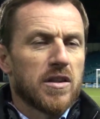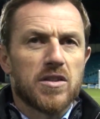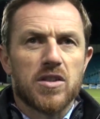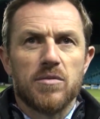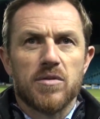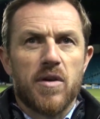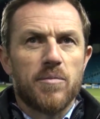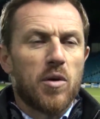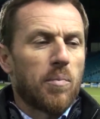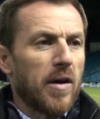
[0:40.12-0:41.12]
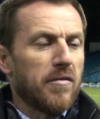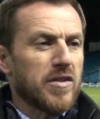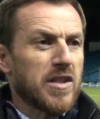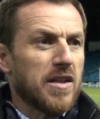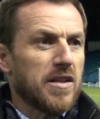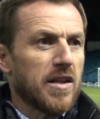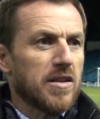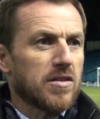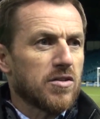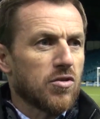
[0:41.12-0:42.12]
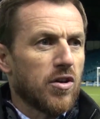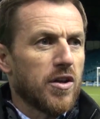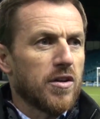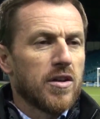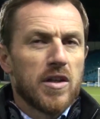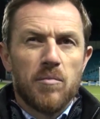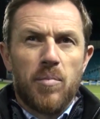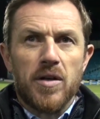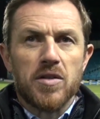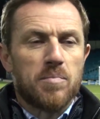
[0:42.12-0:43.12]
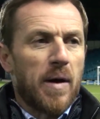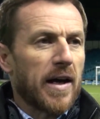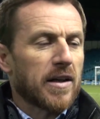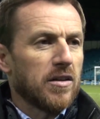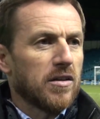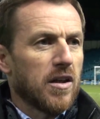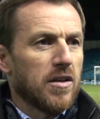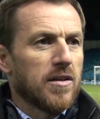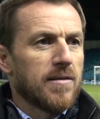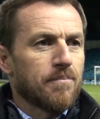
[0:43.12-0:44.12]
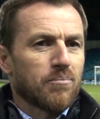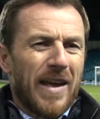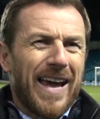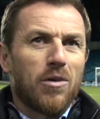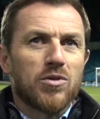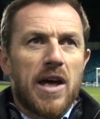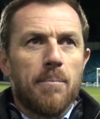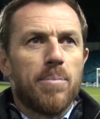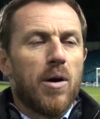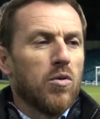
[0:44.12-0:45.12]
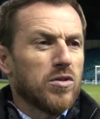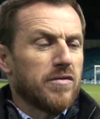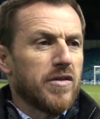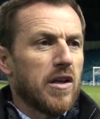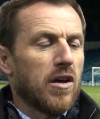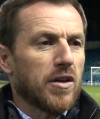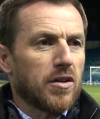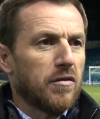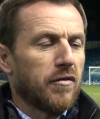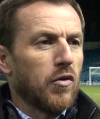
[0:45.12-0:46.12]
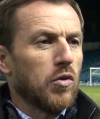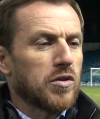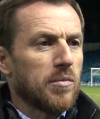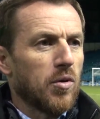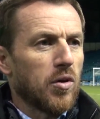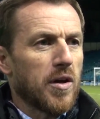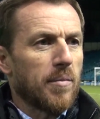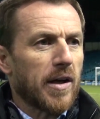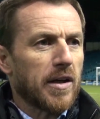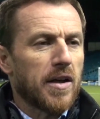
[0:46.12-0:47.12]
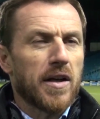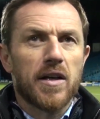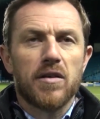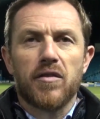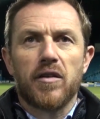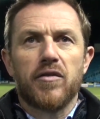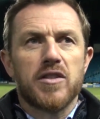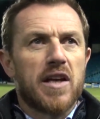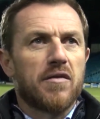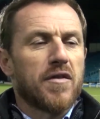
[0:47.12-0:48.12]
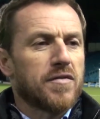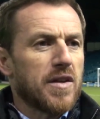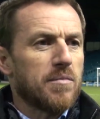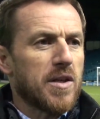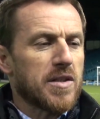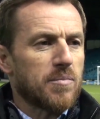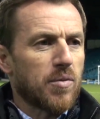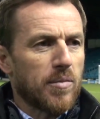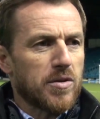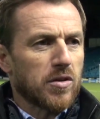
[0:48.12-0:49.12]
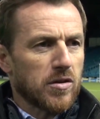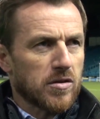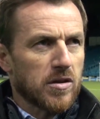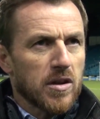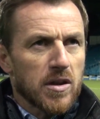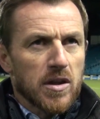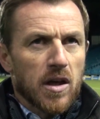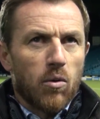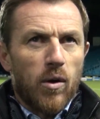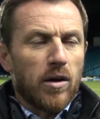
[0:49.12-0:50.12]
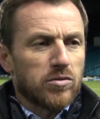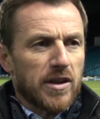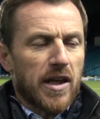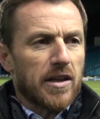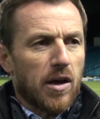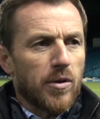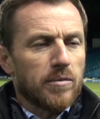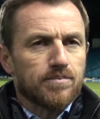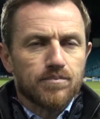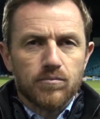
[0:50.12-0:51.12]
in terms of them not playing for 10 days to try and pin us back and out-tempo us, if you like, and force the ball in the back of the net. And I think for 10, 15 minutes, it probably took us a while to get going.